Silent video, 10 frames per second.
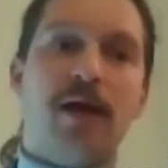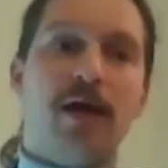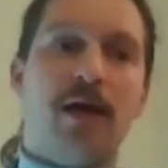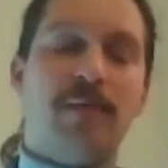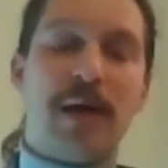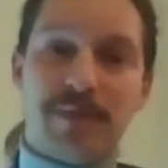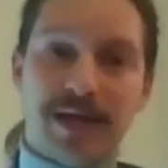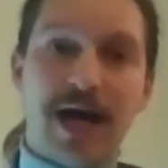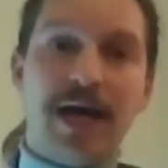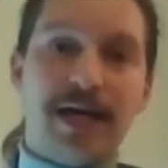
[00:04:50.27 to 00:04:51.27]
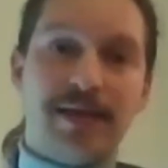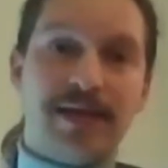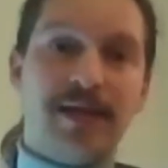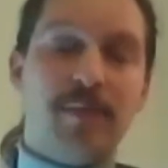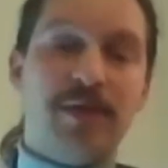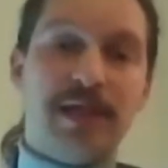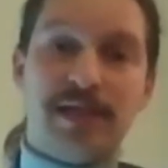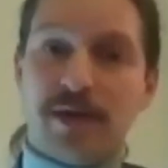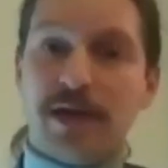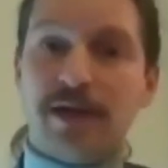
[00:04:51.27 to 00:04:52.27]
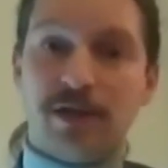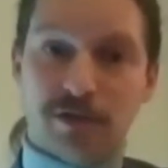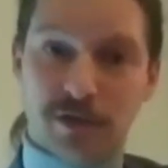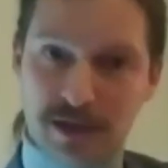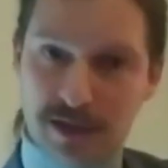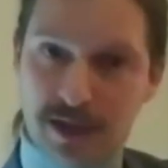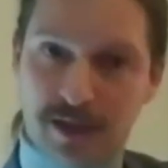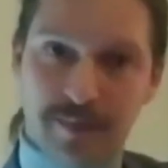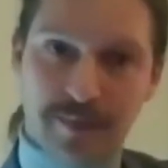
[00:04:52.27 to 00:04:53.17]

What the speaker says: MBA at the Lebanese American University,